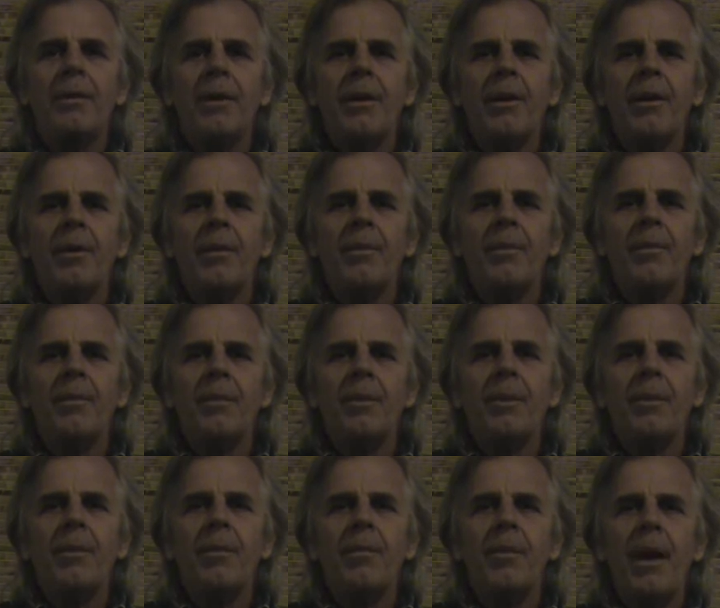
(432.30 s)
the
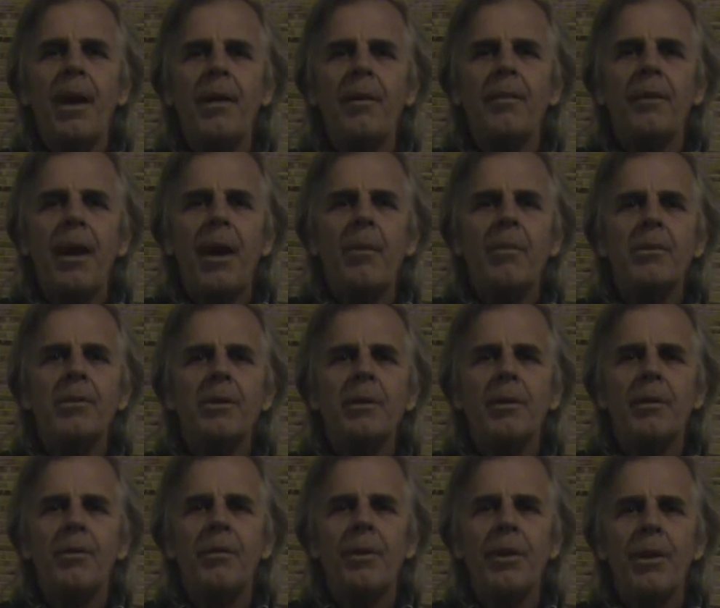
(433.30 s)
the amount of damage
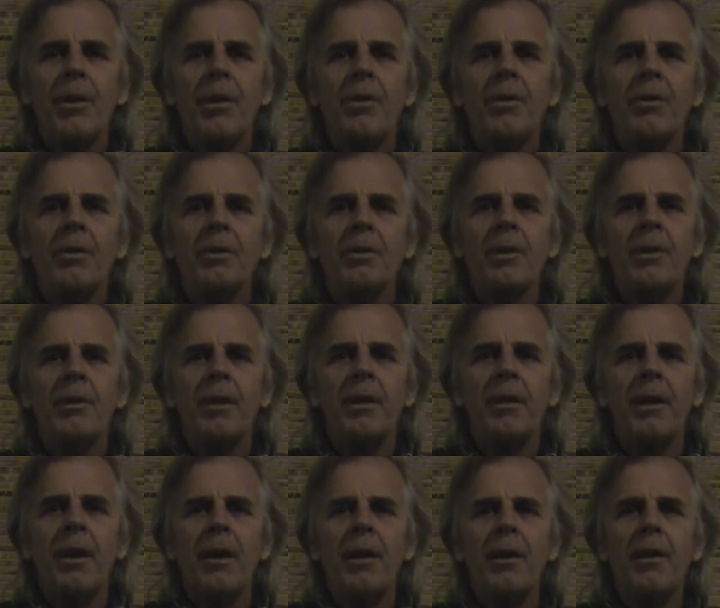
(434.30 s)
that the vehicles that they
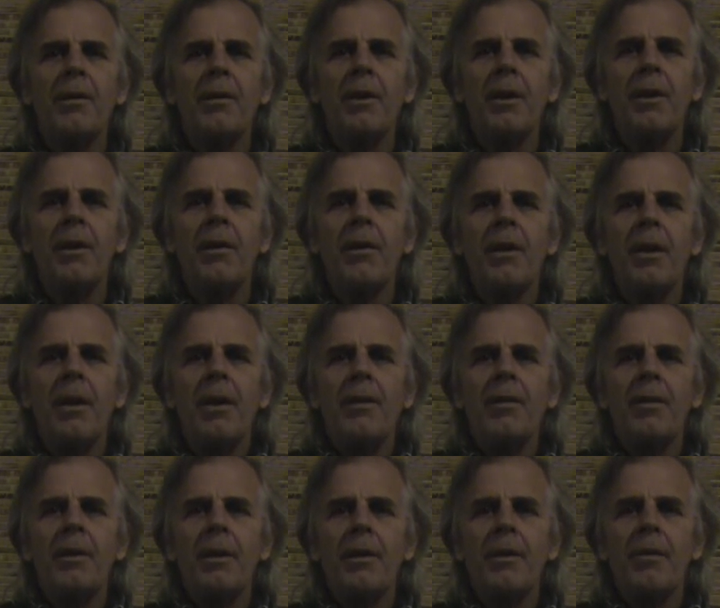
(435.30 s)
take in there,
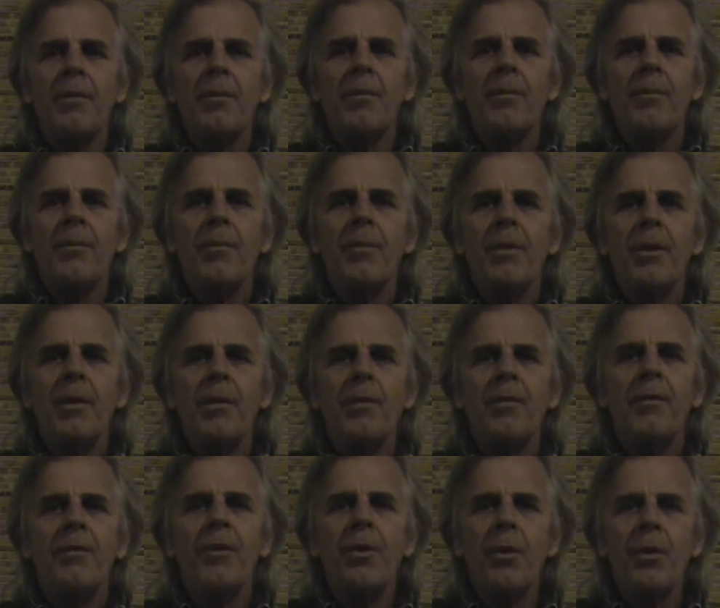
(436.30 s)
the the
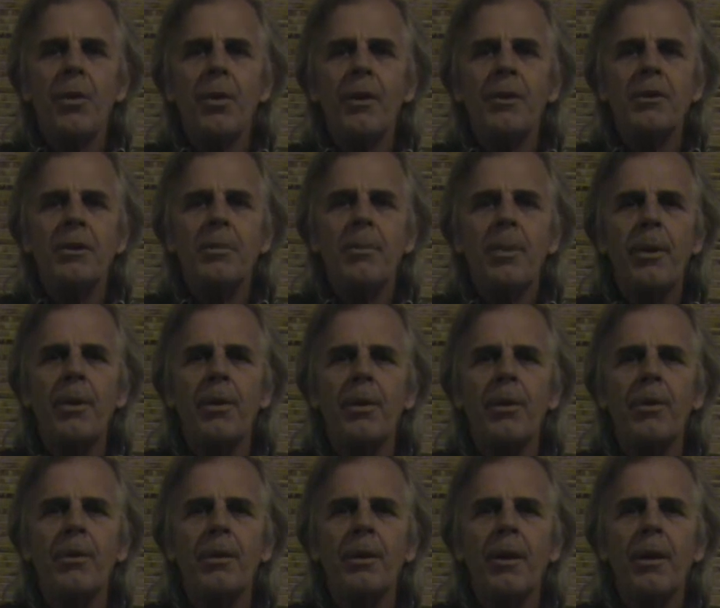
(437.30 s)
fuel that's
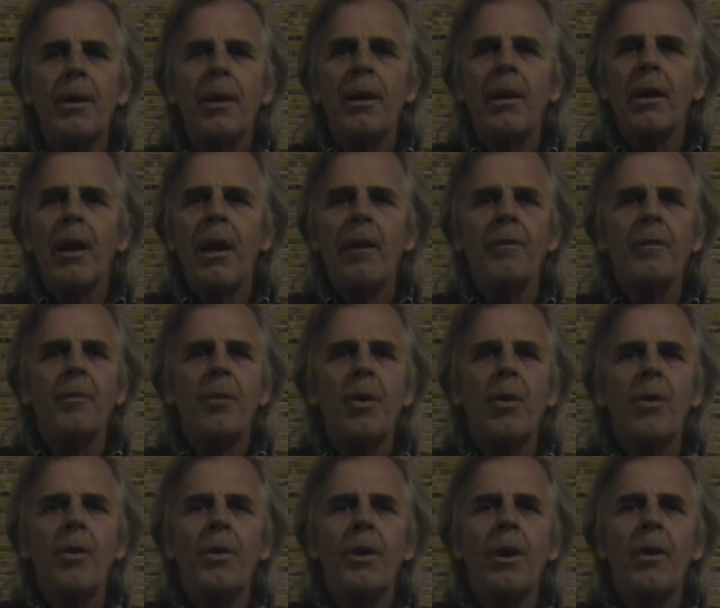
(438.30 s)
spilled. A lot of them
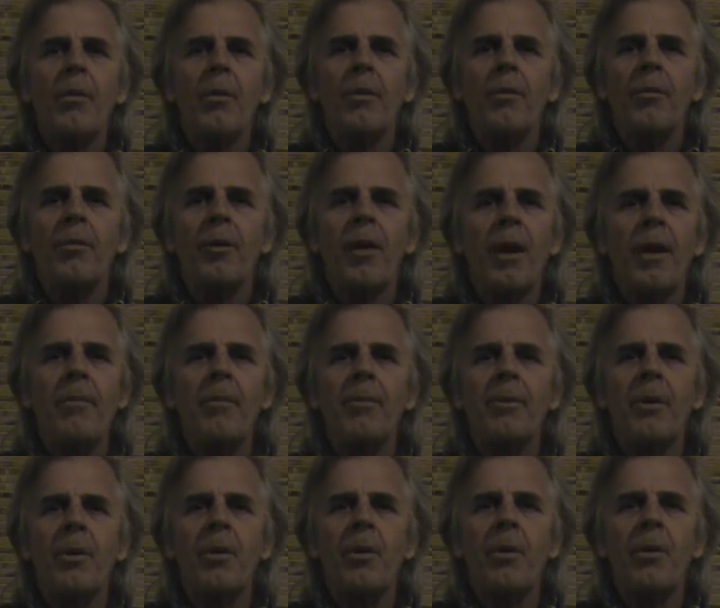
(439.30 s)
go in there with
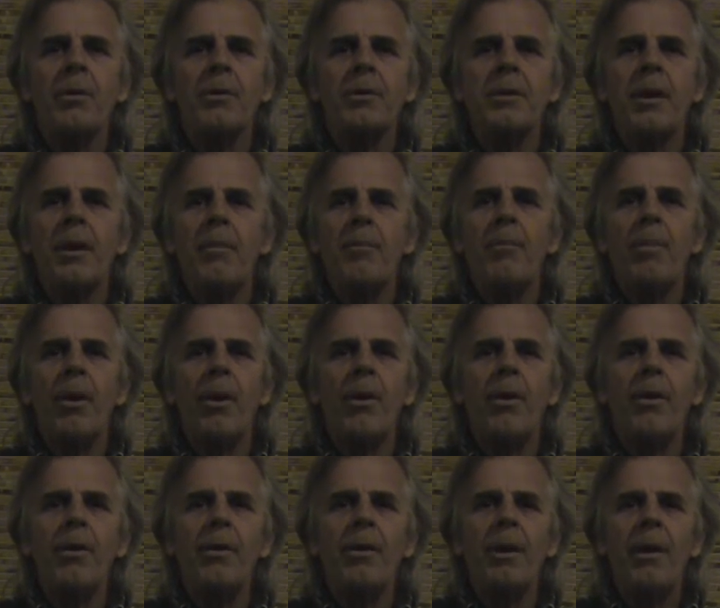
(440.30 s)
flamethrowers and they
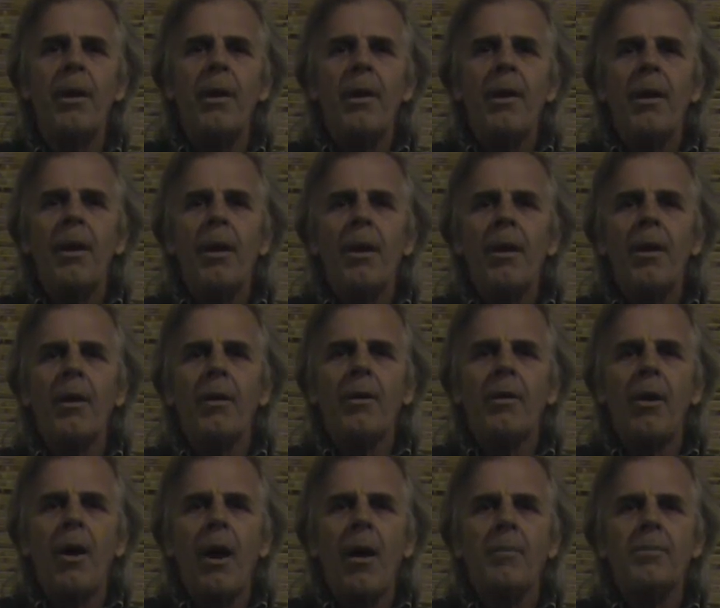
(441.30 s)
burn uh,
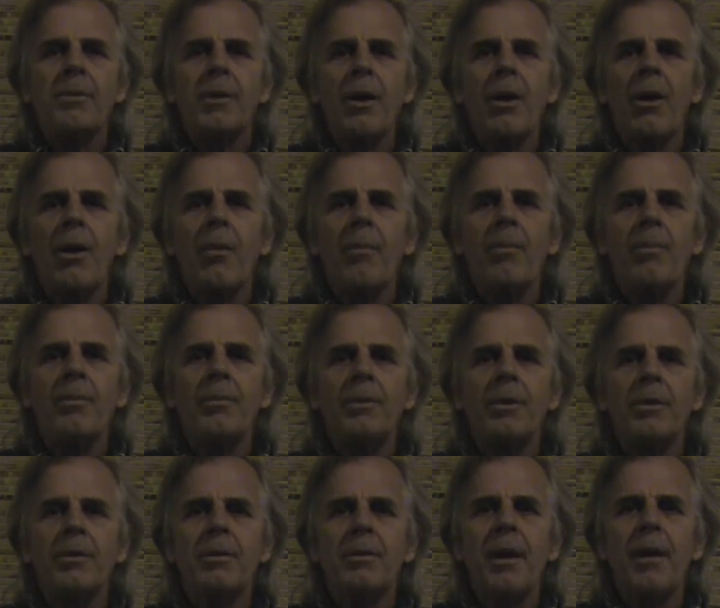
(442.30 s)
crops up.
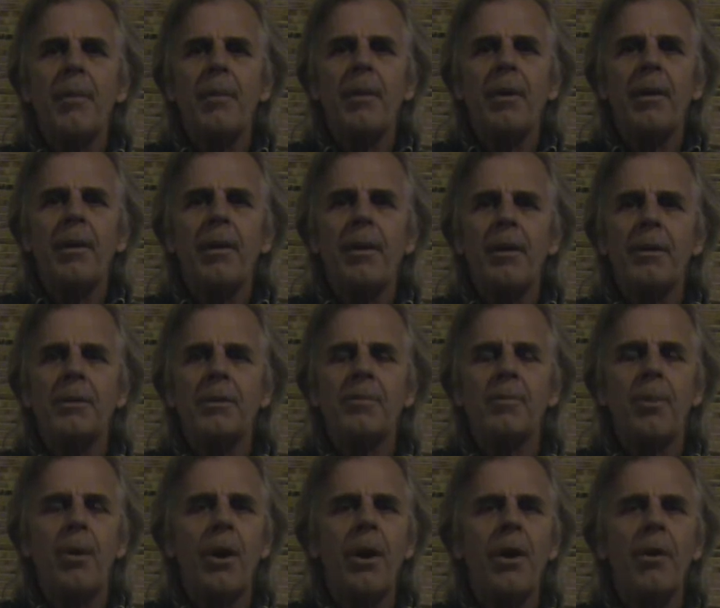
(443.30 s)
Just, I mean, they
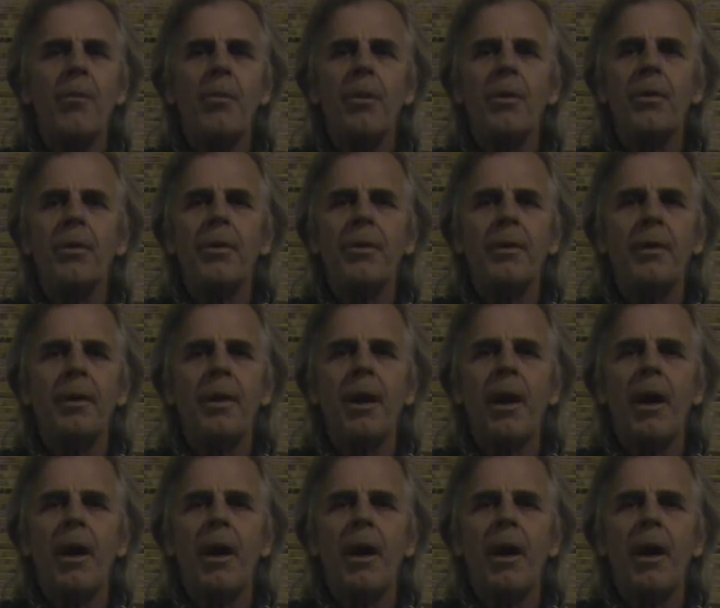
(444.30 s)
spray them with